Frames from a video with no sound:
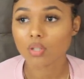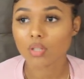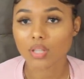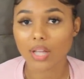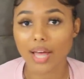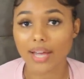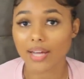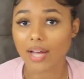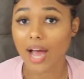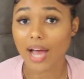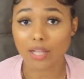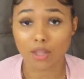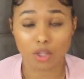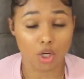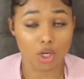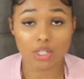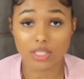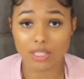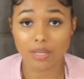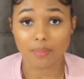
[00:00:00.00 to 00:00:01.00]
Like, I
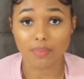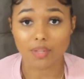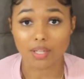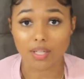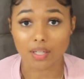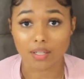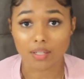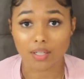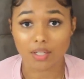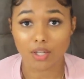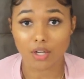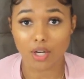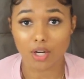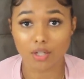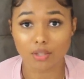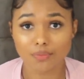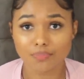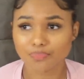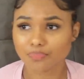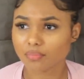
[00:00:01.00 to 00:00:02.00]
learned something, you
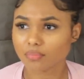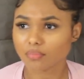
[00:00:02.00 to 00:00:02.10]
know?